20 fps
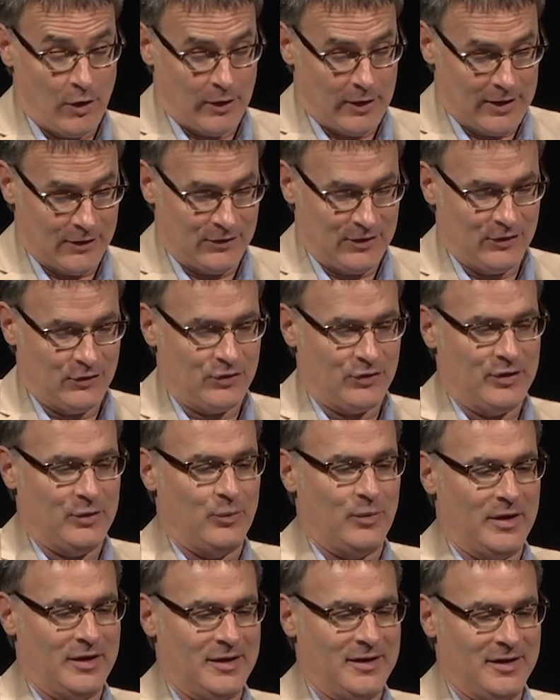essentially
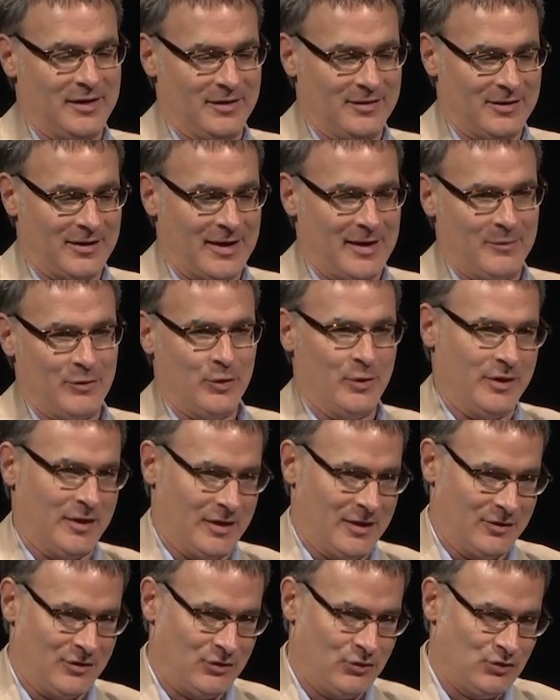what it is, and I'm doing
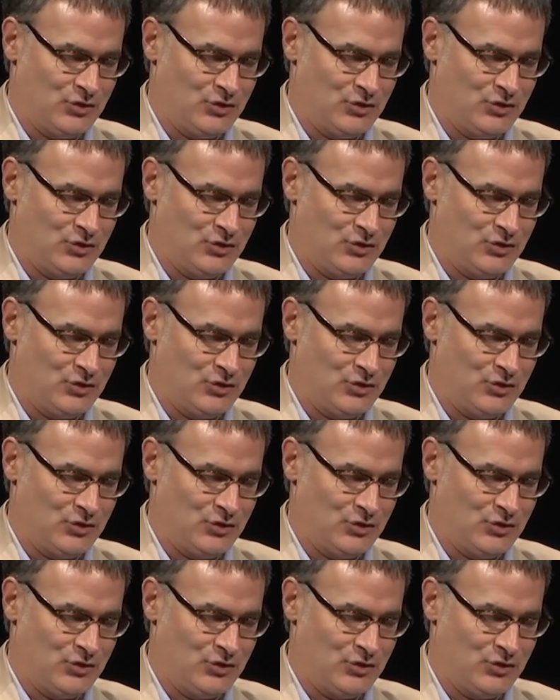a